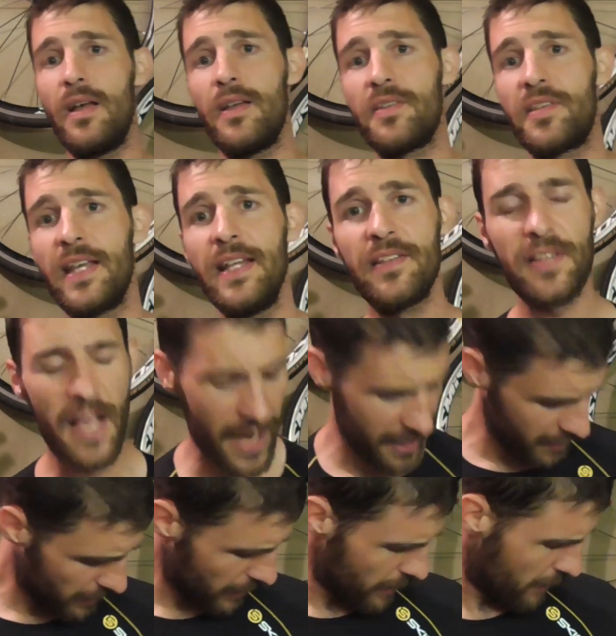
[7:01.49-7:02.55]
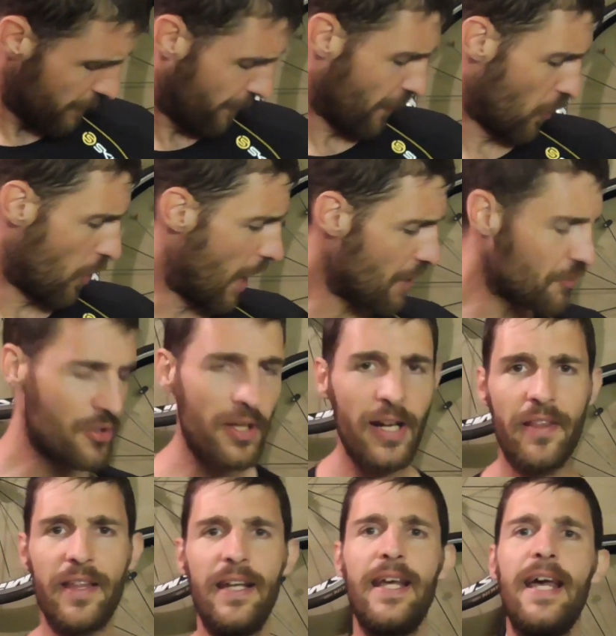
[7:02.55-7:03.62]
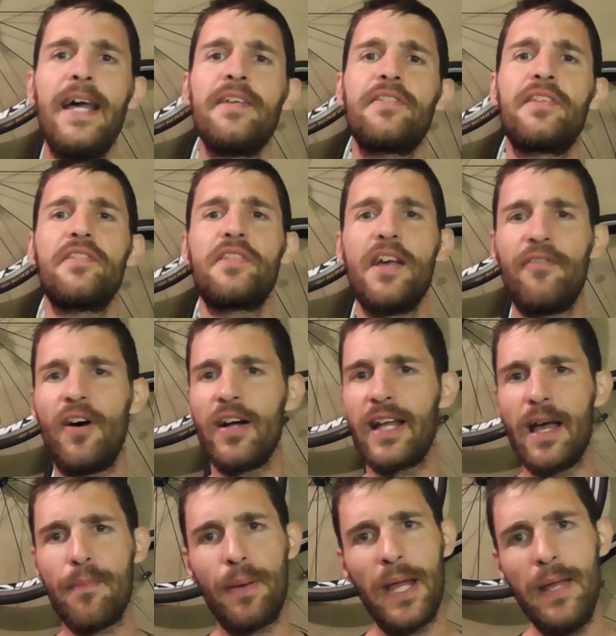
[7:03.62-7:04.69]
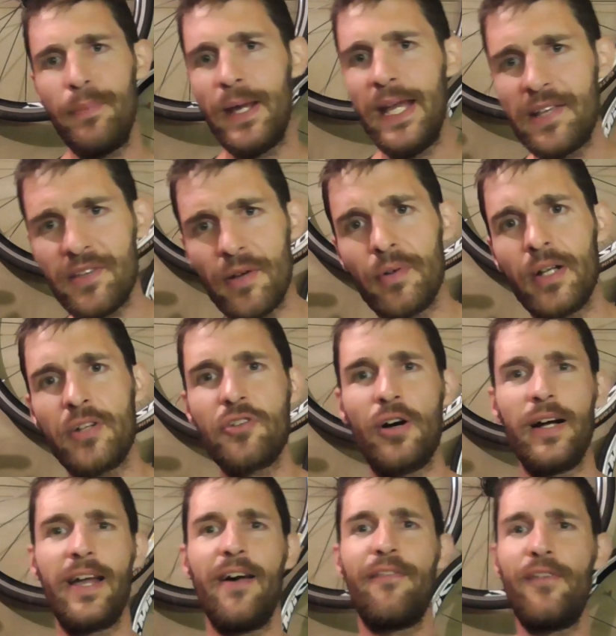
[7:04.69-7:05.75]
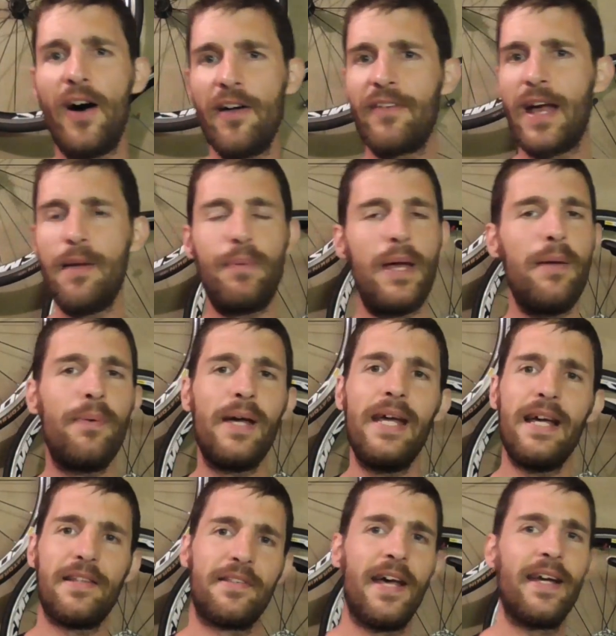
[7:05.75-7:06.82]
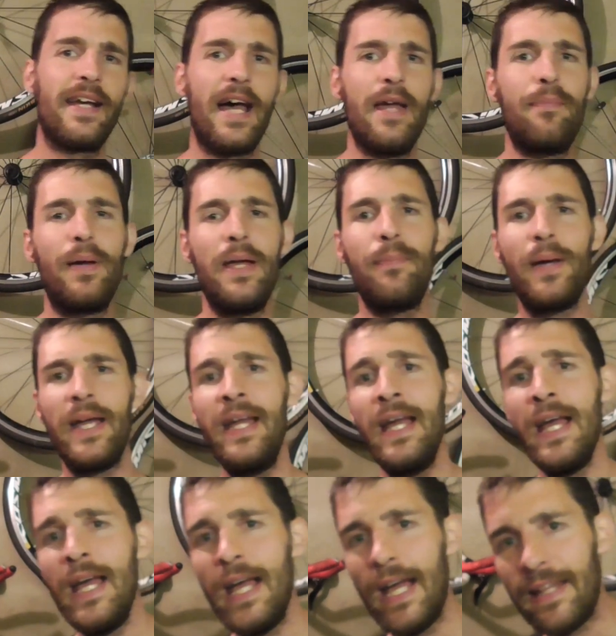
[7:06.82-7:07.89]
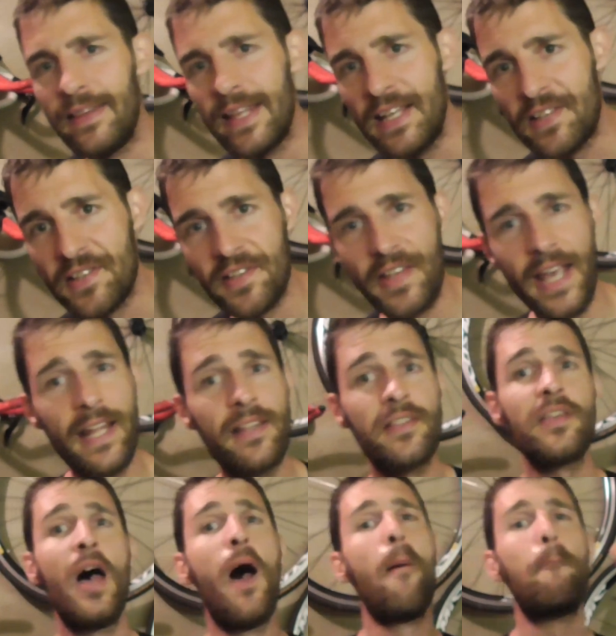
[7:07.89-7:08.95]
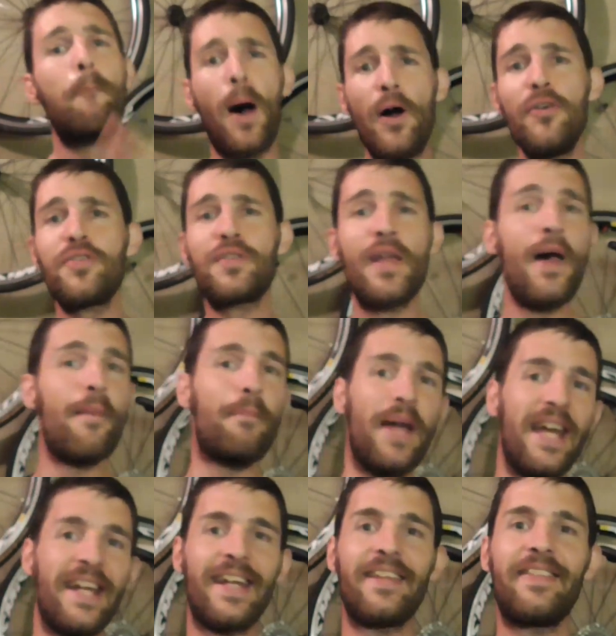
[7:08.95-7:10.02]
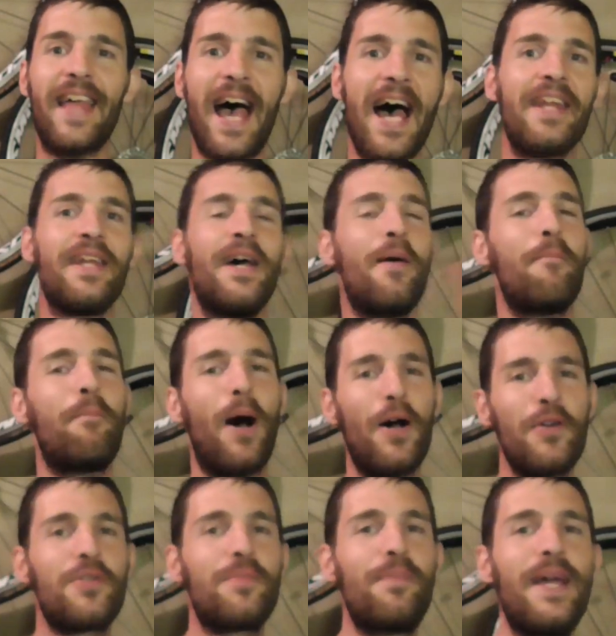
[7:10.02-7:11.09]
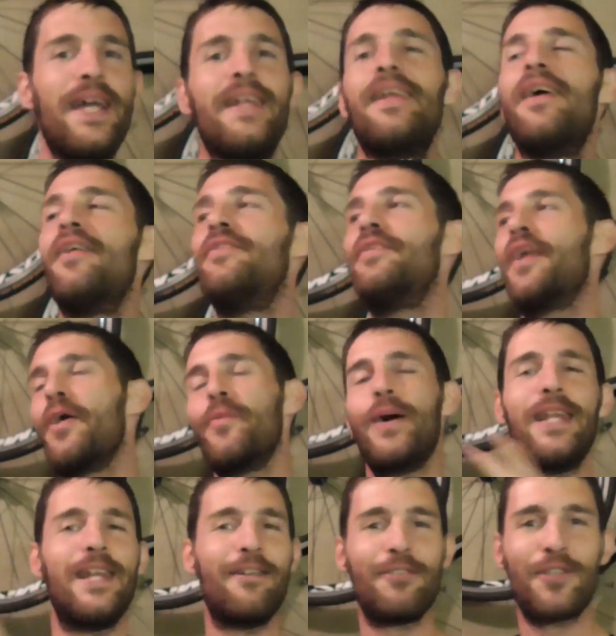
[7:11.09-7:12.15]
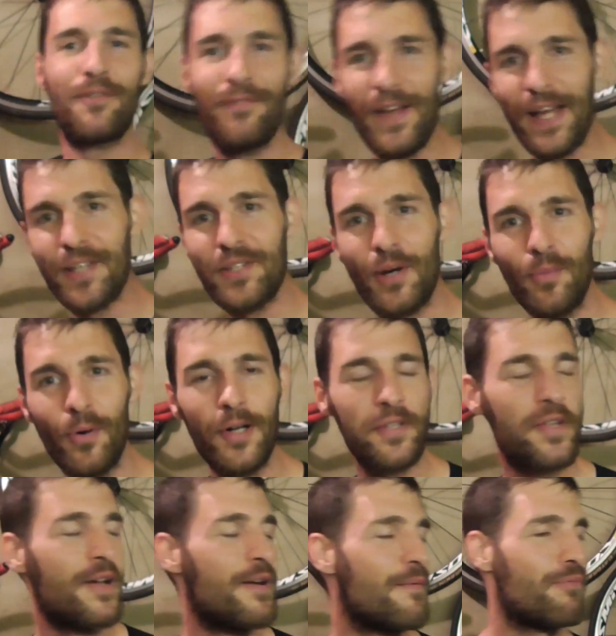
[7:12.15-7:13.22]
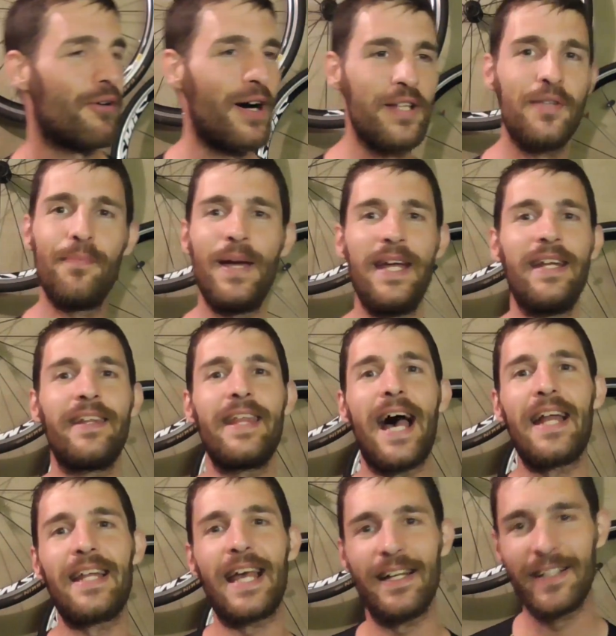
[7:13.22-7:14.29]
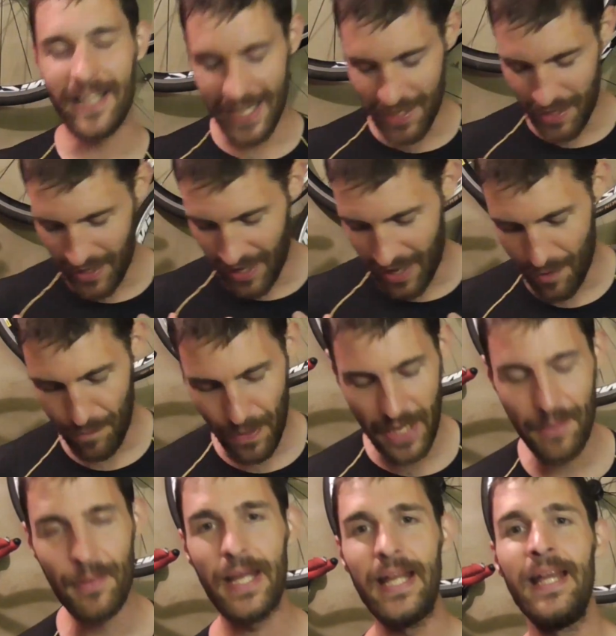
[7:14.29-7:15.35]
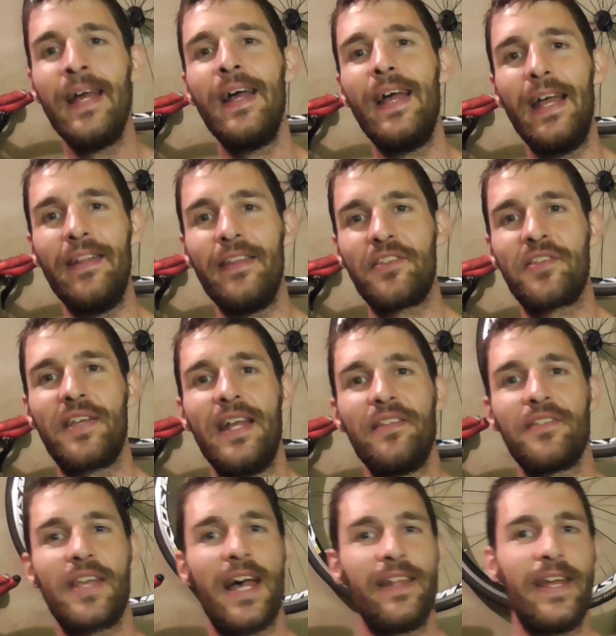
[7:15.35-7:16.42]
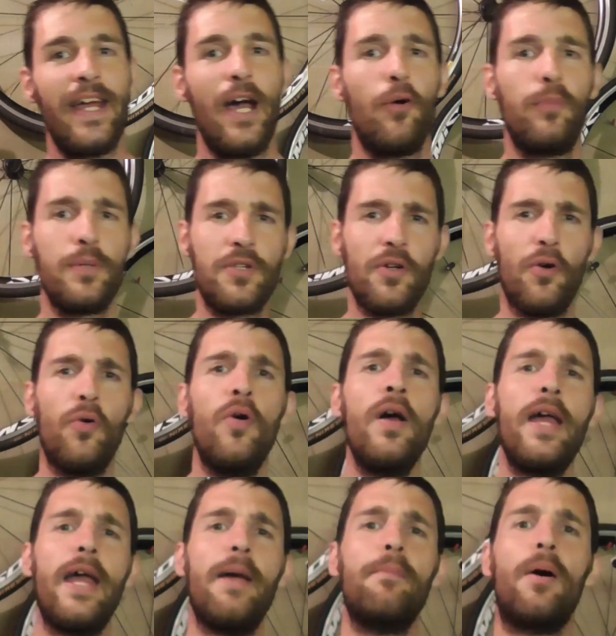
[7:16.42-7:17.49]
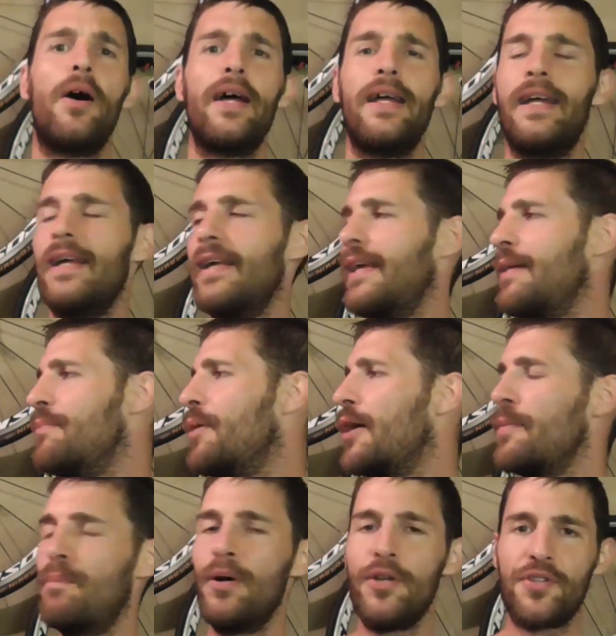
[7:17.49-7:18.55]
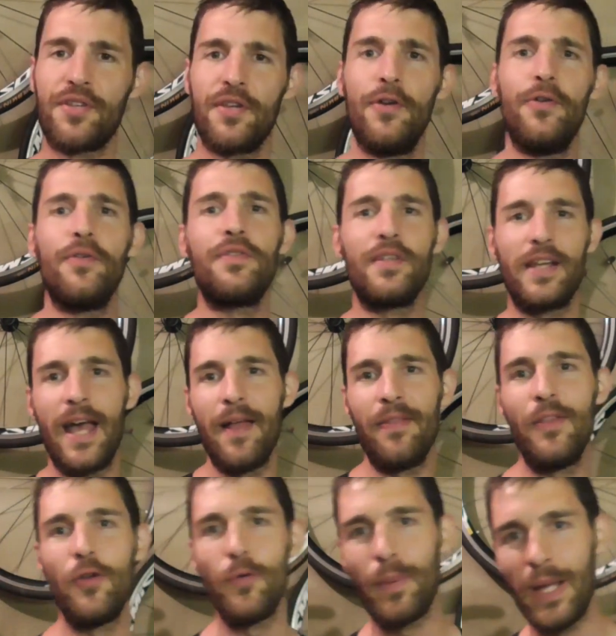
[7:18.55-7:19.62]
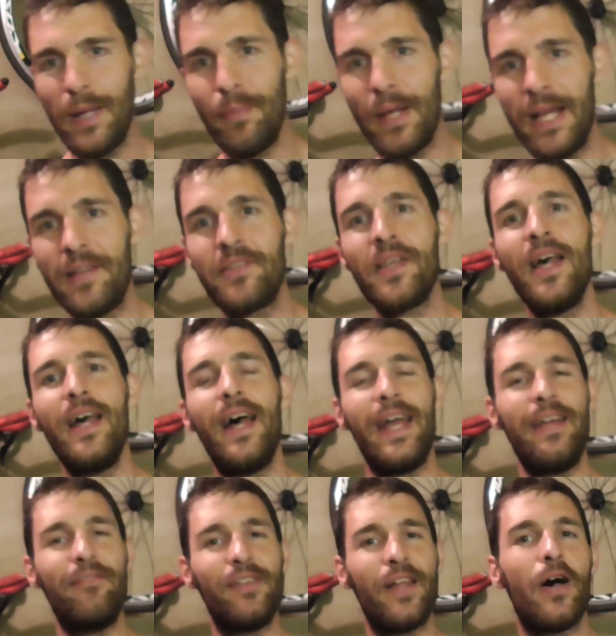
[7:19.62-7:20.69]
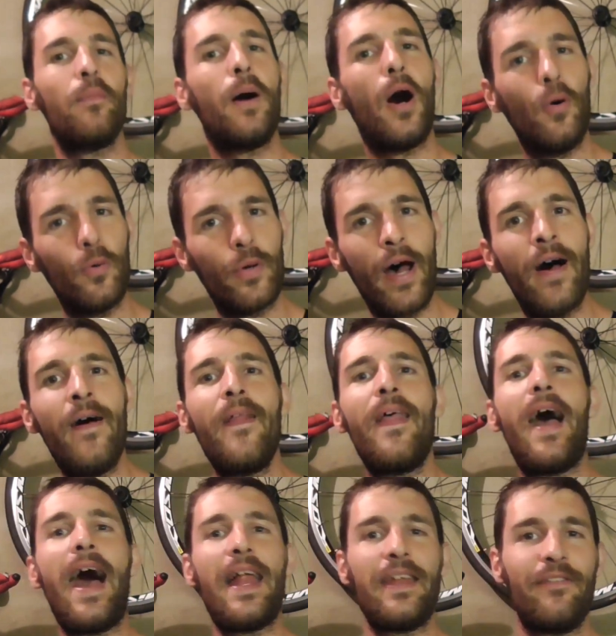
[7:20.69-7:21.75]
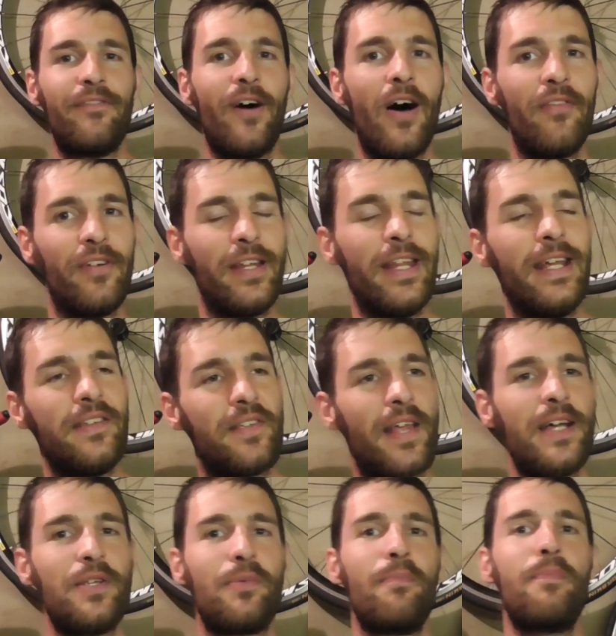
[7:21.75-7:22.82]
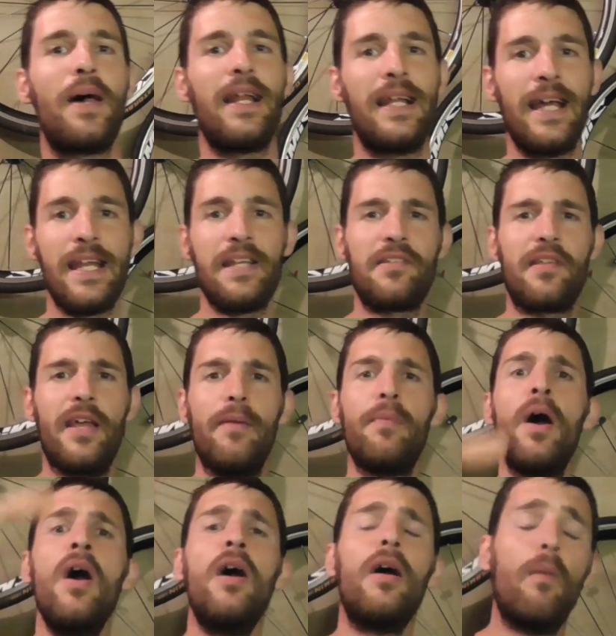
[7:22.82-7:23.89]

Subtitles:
skins A400 I think it is, to see if I can get a PB. So I'm going to try and get a 5k PB, a 10k PB in these skins, post being a dad, post being nowhere near as fit as I was prior to being a dad. Can I get a PB in the skins? Can they help at all in my pursuit to get new PBs, even though I'm older and a father these days with barely any sleep?